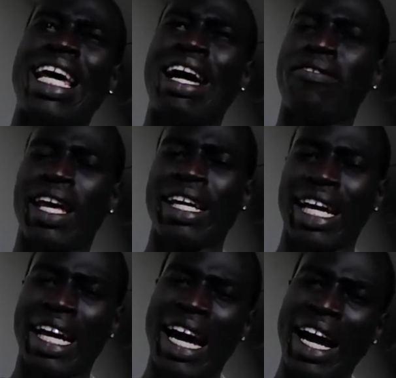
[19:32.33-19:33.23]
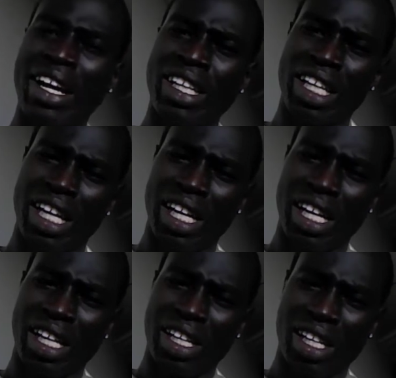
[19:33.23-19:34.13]
have like I hired a. a, a,
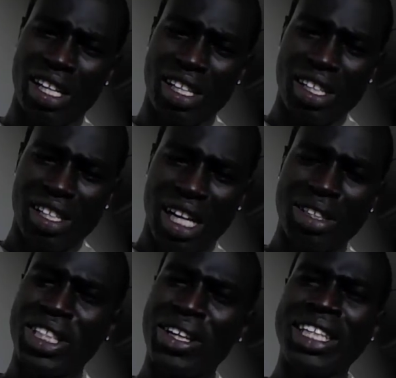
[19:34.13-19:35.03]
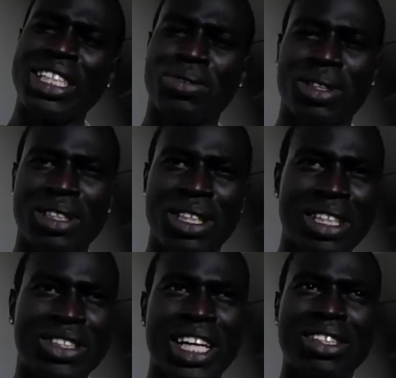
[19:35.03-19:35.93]
a I'll tell you this one. You
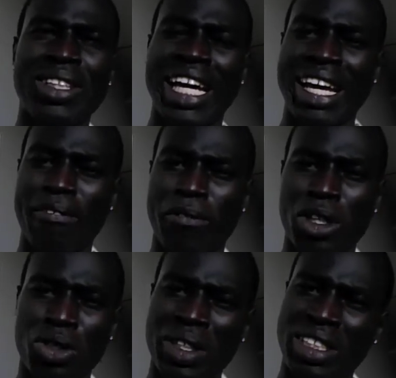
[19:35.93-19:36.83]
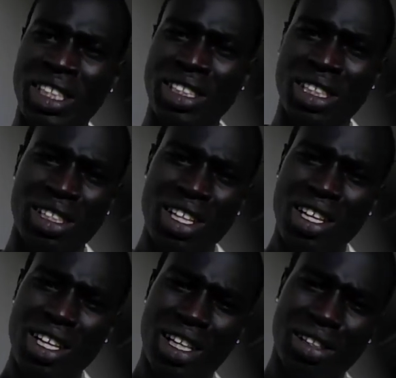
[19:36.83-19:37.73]
can try to do that. I had a virtual assistant.
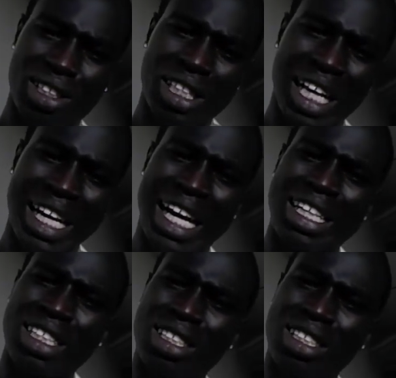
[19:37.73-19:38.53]
She, I got this